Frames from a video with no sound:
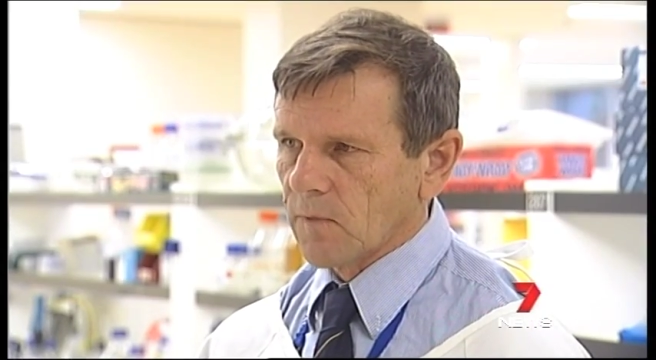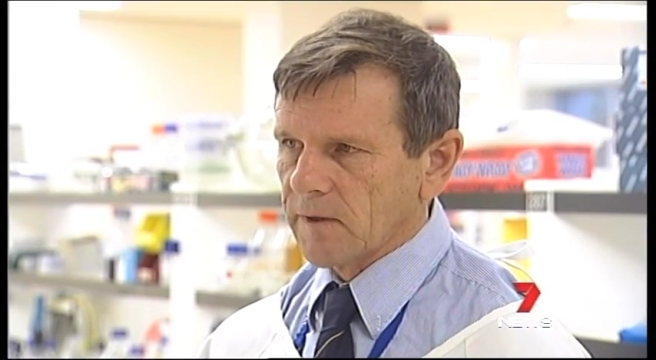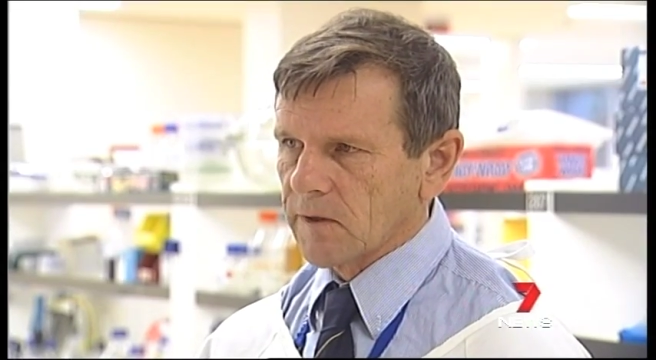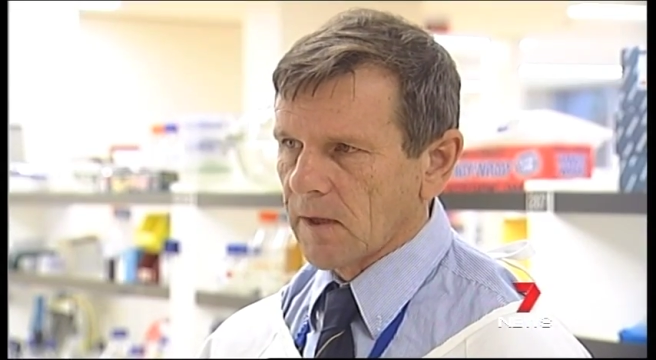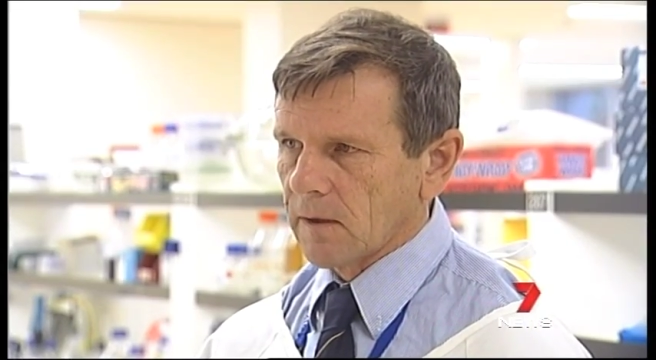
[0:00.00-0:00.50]

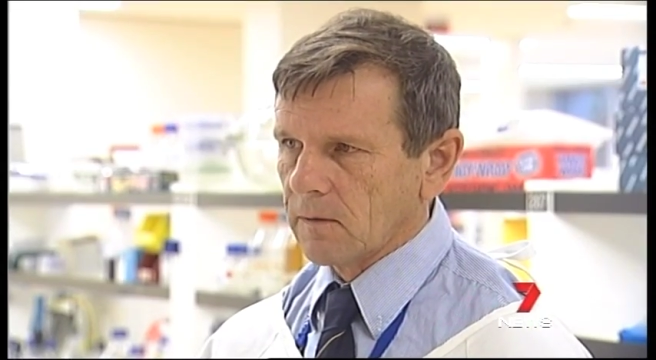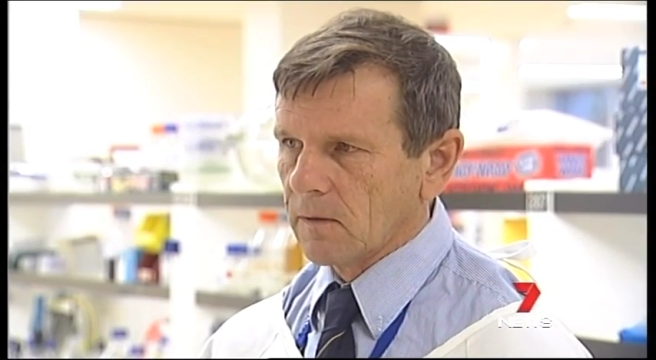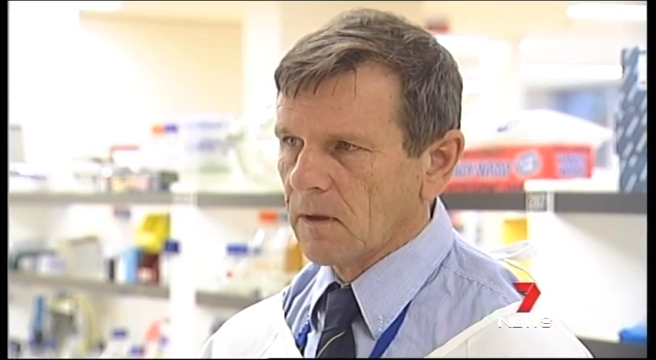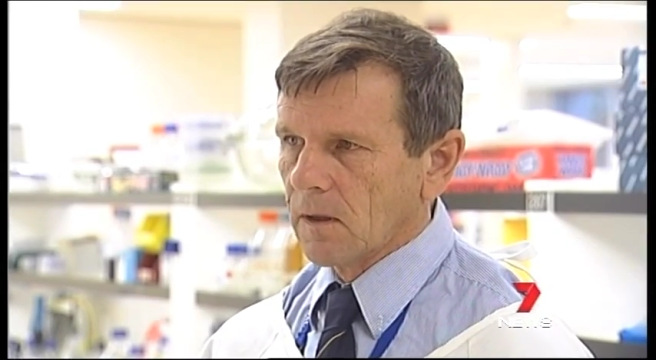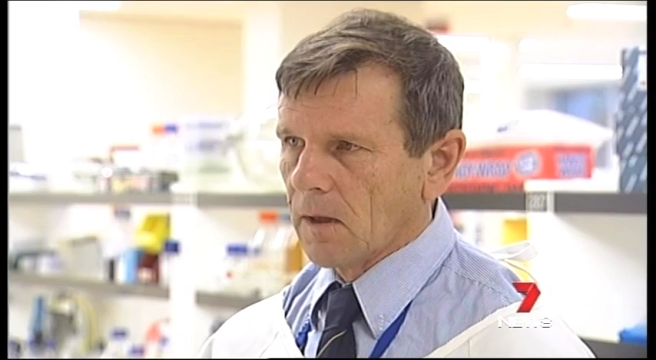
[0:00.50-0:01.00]
runs
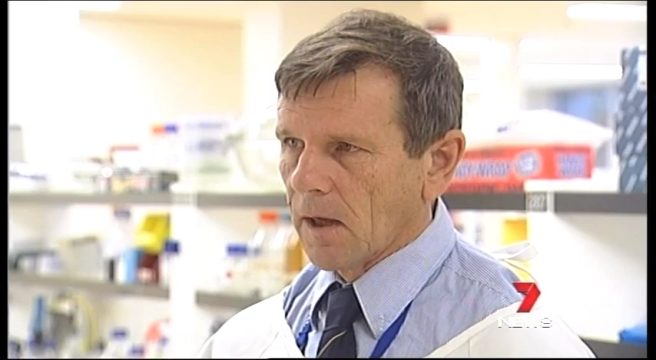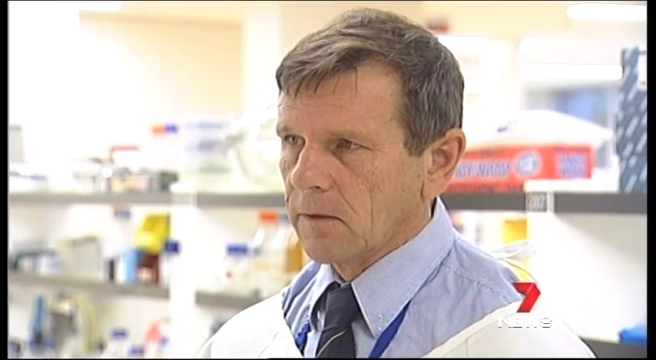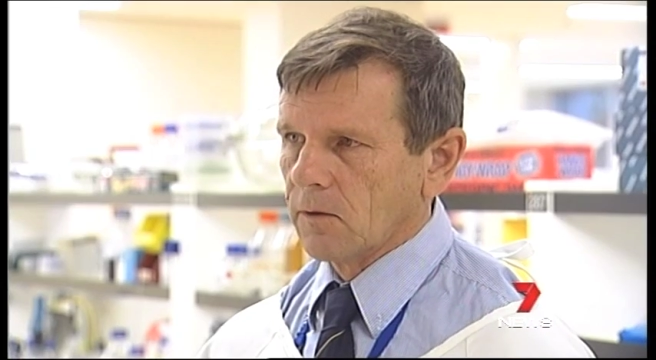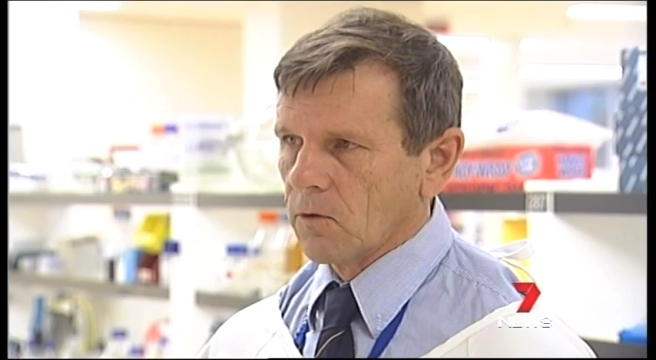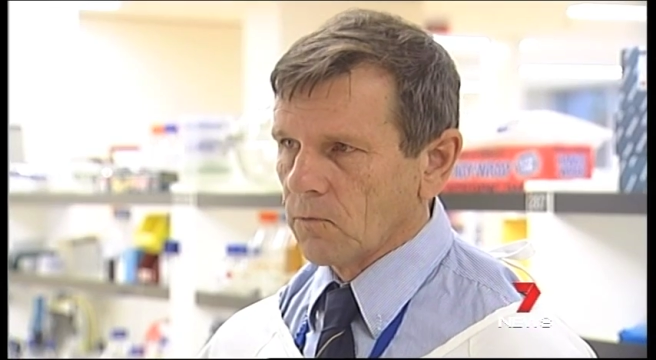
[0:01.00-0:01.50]
down
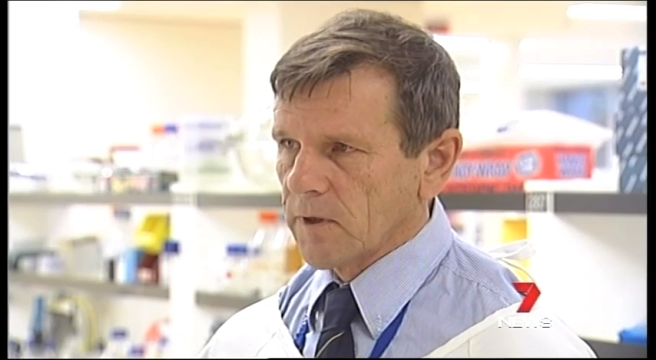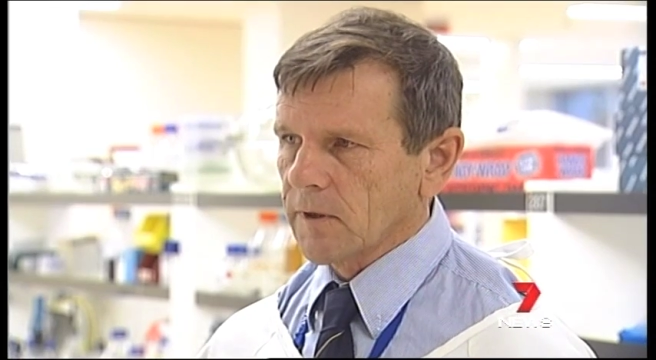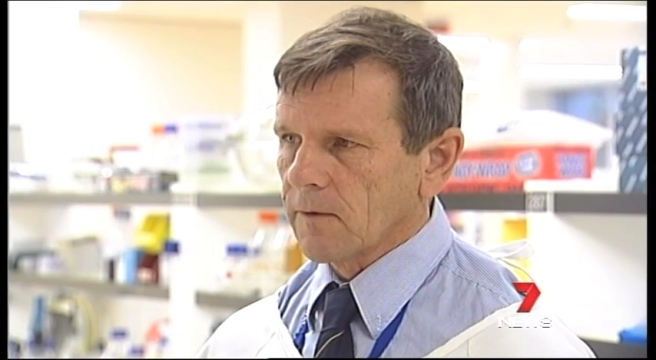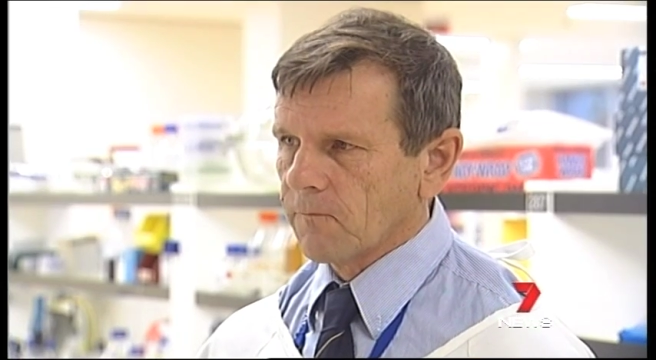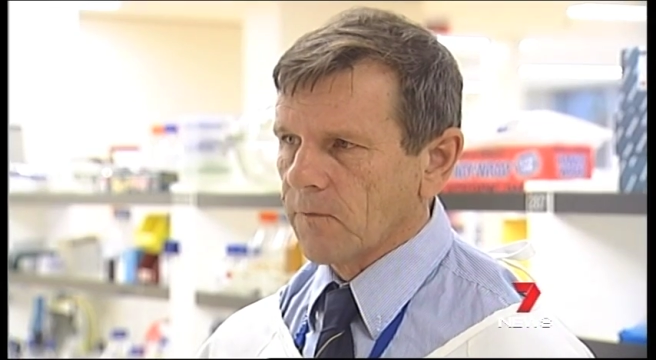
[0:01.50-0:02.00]
and you're at
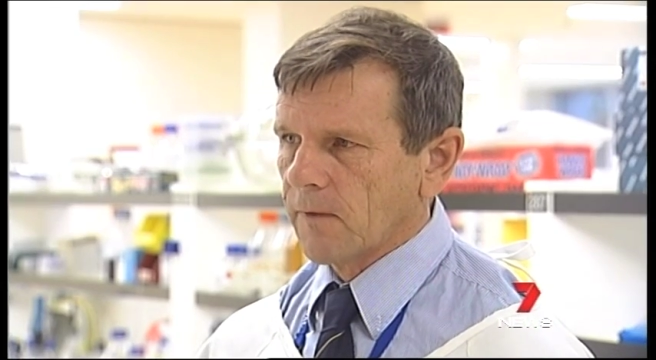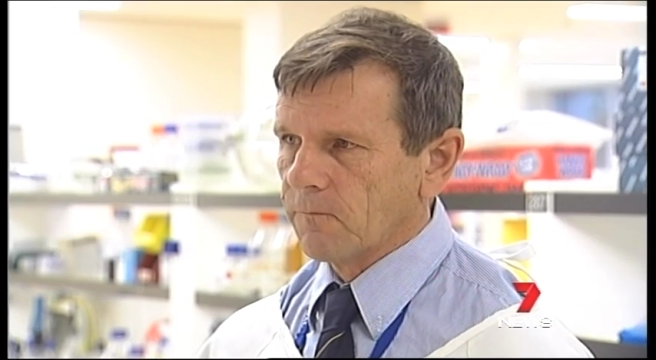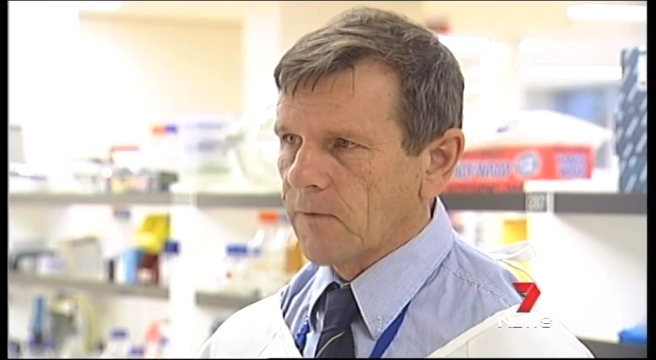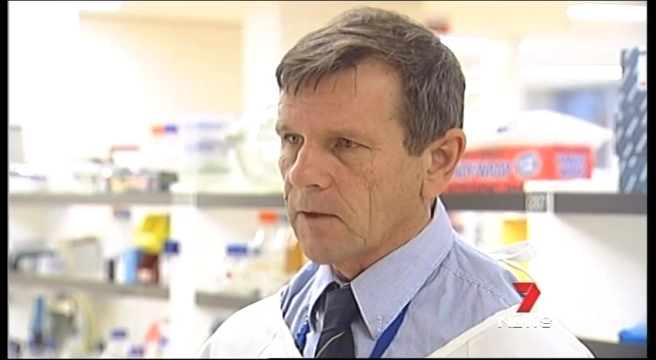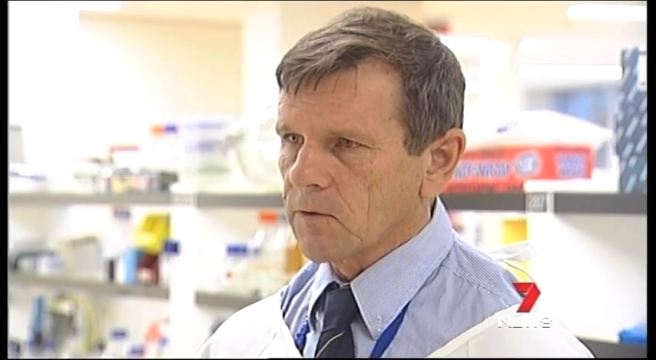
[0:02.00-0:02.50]
risk of
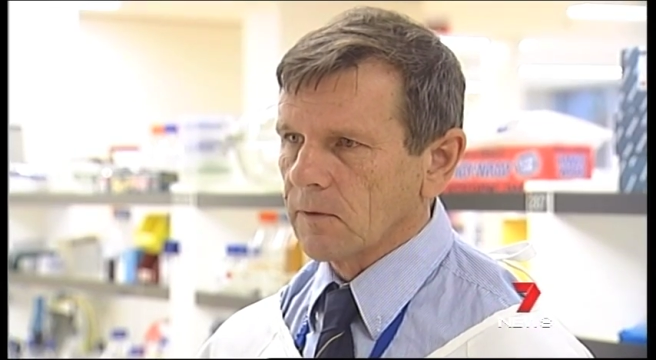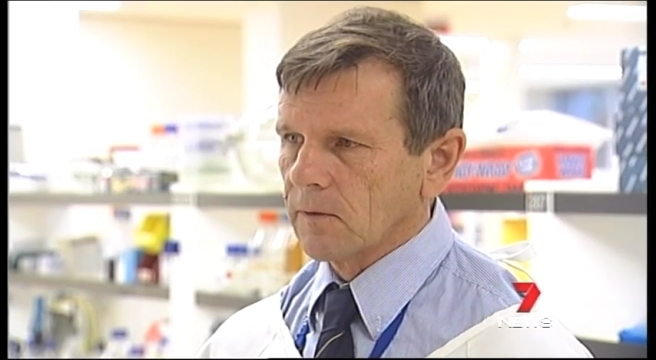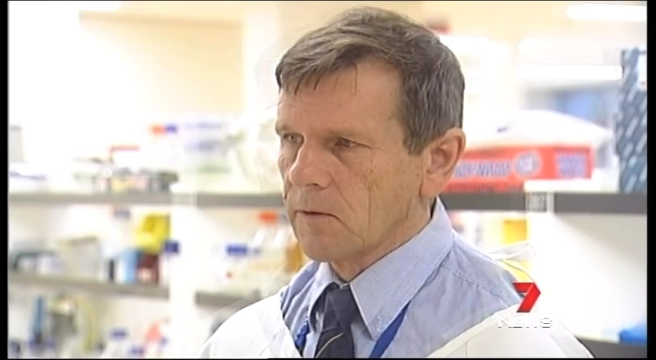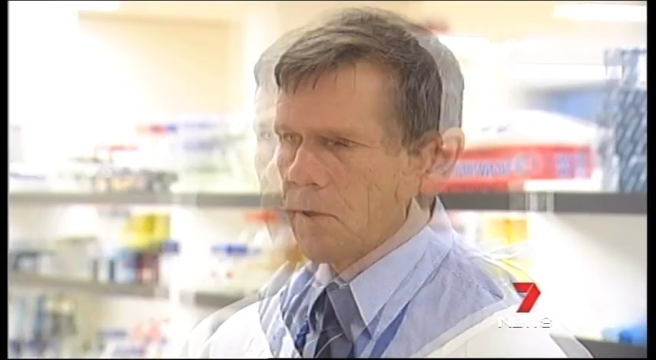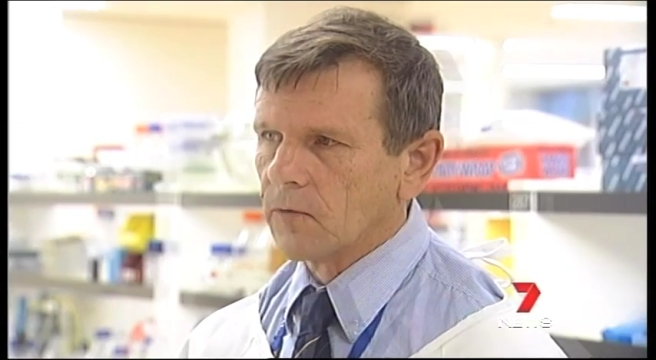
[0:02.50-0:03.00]

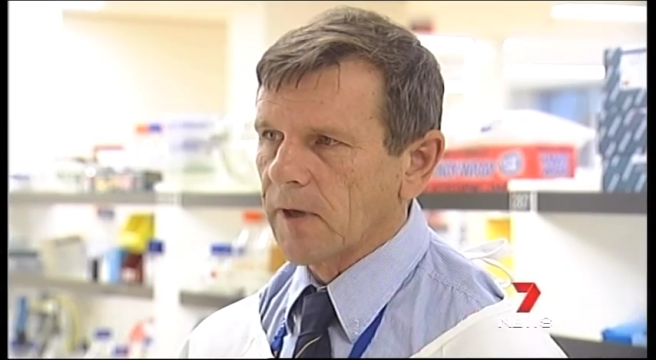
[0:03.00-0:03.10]
infections.